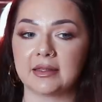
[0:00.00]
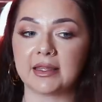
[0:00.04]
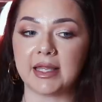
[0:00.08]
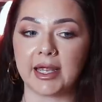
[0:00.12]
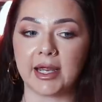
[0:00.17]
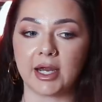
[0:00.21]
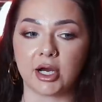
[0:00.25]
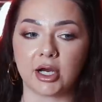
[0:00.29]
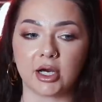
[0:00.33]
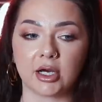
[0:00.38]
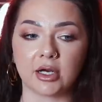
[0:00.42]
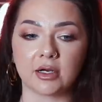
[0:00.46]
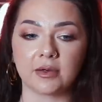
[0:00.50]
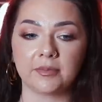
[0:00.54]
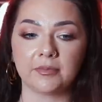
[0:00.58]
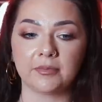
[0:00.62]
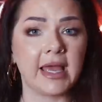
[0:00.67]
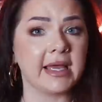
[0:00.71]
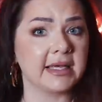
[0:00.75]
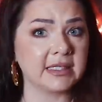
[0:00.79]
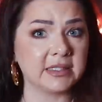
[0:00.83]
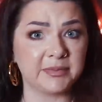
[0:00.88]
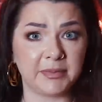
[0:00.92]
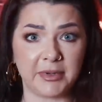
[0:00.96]
their
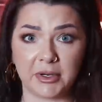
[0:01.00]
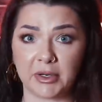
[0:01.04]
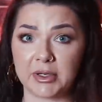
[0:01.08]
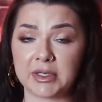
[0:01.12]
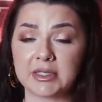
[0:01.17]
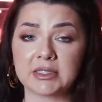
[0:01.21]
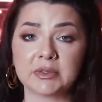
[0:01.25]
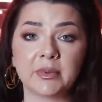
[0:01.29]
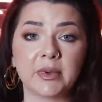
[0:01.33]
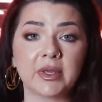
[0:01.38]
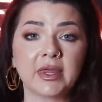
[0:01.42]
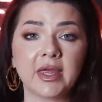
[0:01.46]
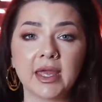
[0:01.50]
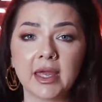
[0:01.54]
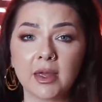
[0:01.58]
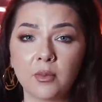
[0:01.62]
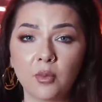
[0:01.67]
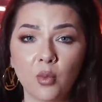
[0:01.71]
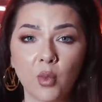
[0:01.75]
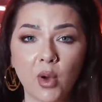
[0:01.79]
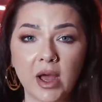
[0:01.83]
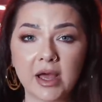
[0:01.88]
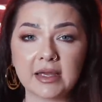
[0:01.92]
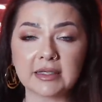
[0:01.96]
experience with
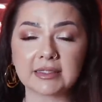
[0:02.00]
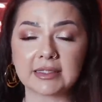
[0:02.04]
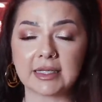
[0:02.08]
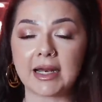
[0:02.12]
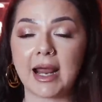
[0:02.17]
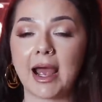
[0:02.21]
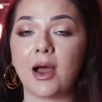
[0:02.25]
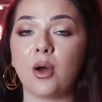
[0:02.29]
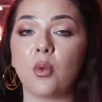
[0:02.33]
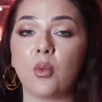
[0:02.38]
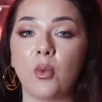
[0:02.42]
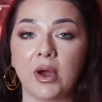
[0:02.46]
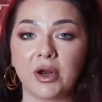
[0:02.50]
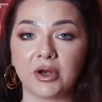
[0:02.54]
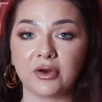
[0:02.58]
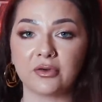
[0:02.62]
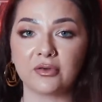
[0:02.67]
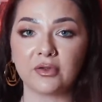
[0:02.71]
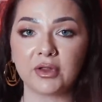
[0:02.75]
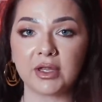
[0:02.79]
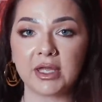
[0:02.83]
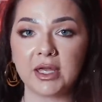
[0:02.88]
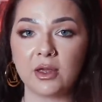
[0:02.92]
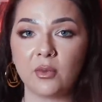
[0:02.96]
him was and how
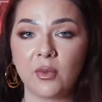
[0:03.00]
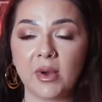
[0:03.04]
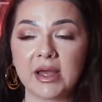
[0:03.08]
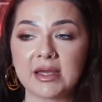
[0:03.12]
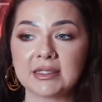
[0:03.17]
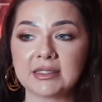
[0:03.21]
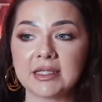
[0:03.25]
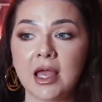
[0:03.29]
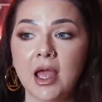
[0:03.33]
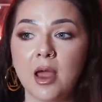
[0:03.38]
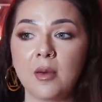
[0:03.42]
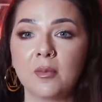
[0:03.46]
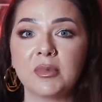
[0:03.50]
wonderful he was,